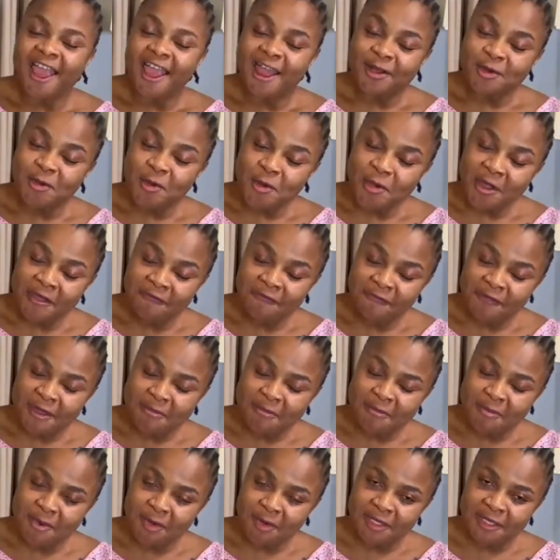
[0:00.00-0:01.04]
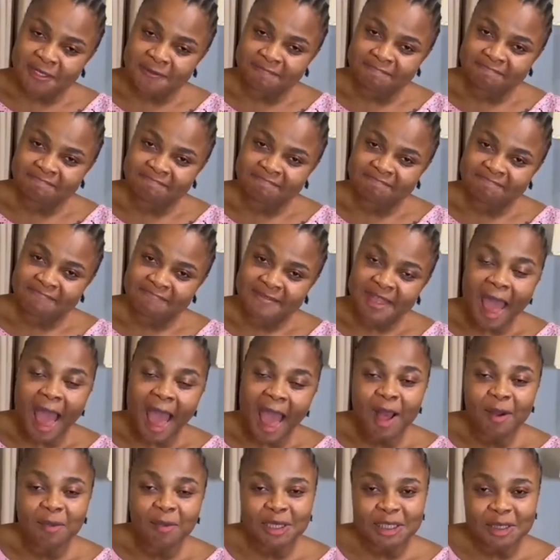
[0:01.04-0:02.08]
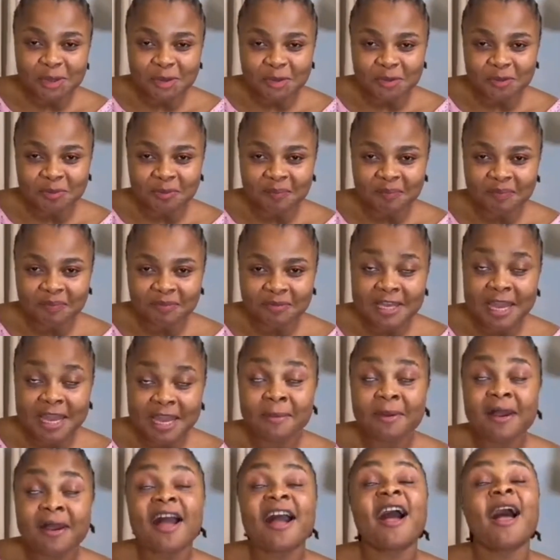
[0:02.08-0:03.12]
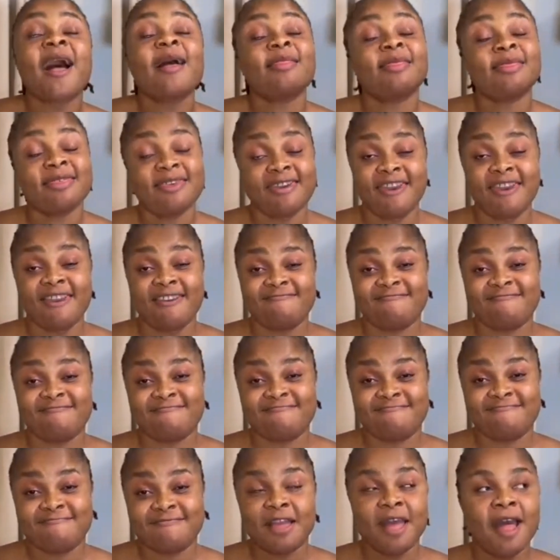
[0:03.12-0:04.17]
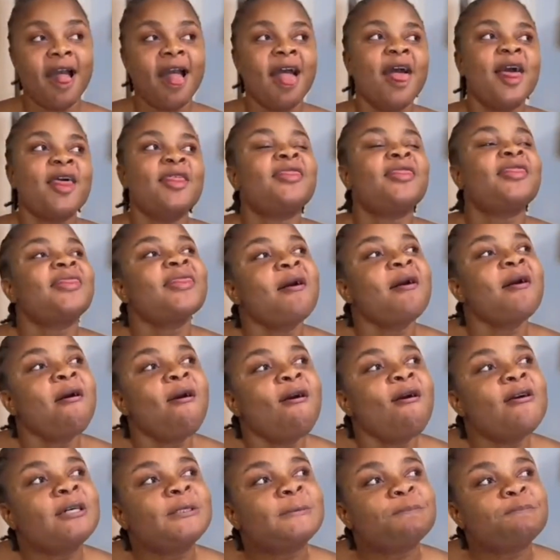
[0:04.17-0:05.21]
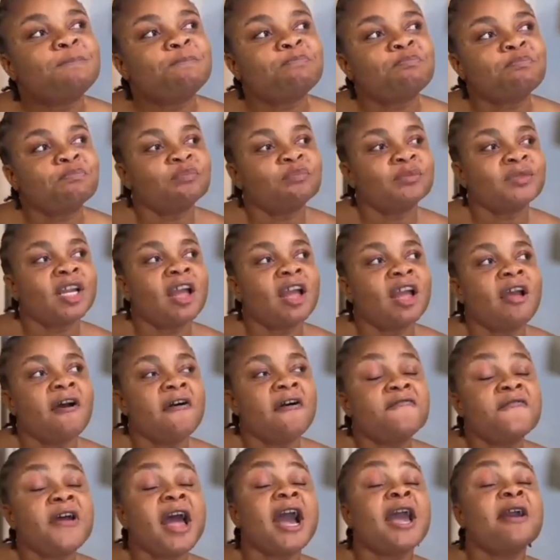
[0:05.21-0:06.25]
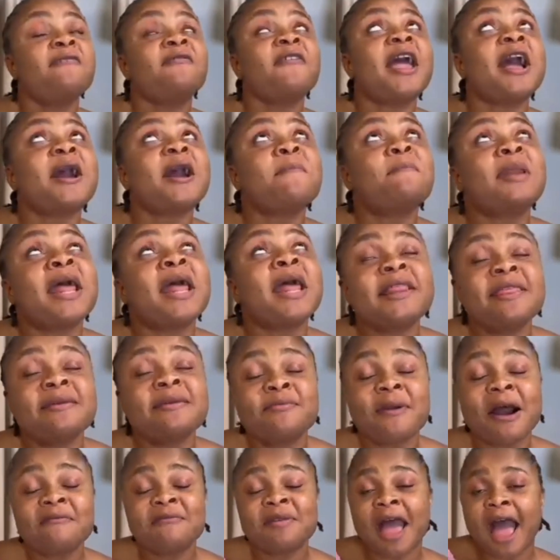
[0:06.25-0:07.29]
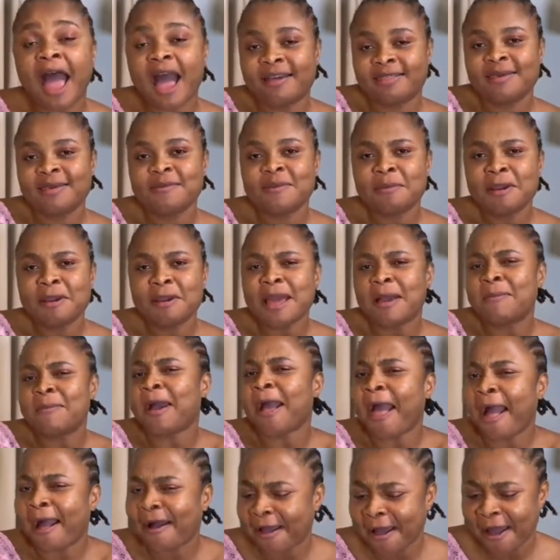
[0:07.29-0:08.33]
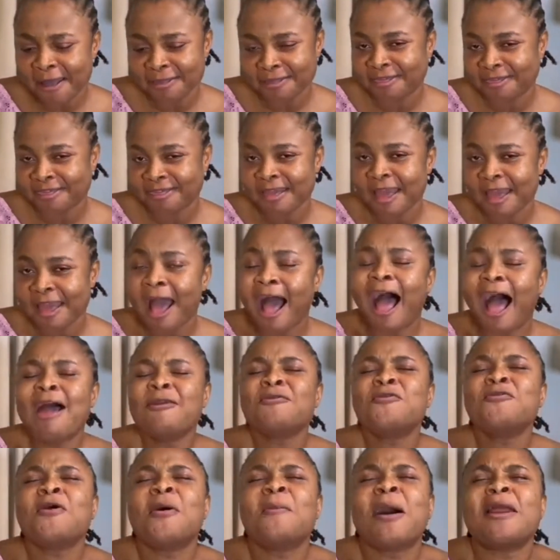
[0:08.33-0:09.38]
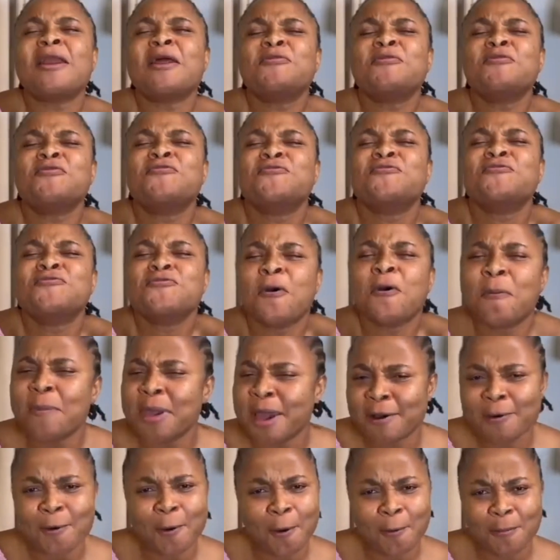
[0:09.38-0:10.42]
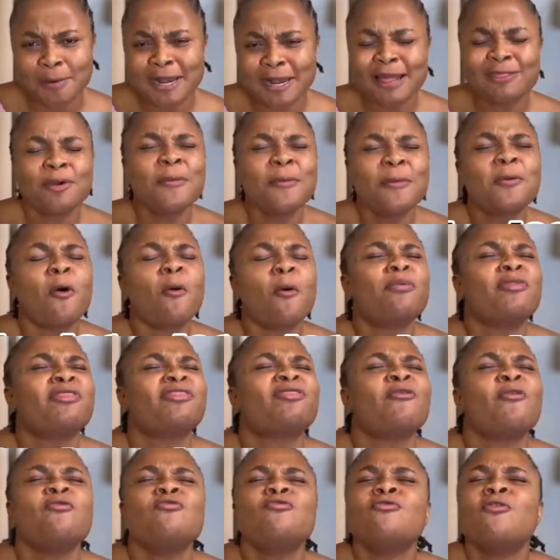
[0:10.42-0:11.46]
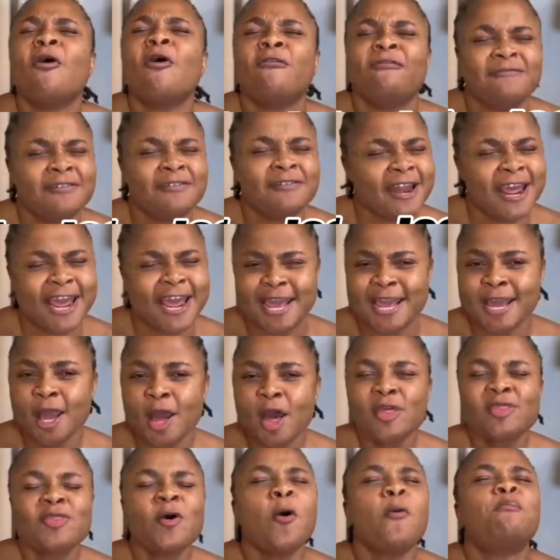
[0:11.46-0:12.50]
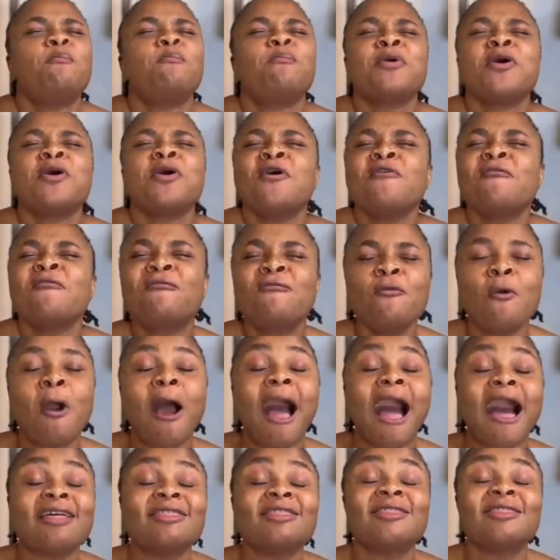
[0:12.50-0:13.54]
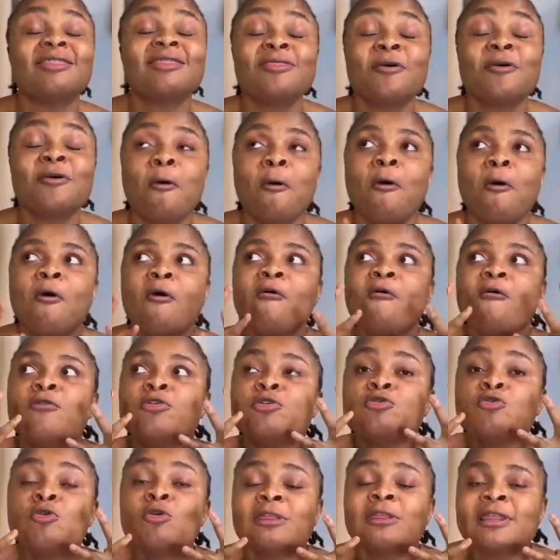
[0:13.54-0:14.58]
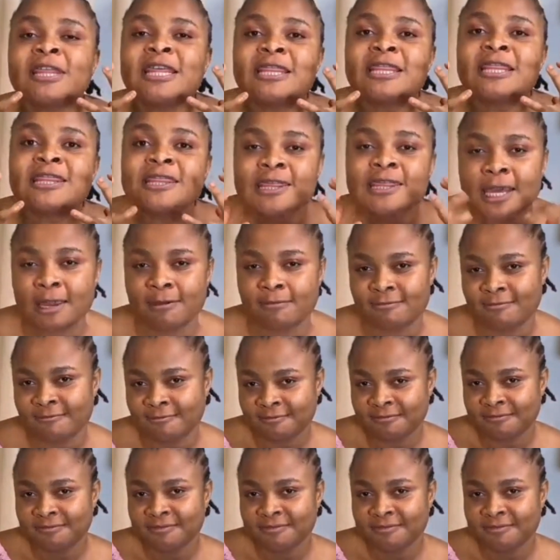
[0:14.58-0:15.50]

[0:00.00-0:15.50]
Hello everybody, how are you? Barakat here. So, very plenty people have been asking me, but Barakat, how do you normally do your makeup? Like your makeup is so lovely, so beautiful, and so noticeable.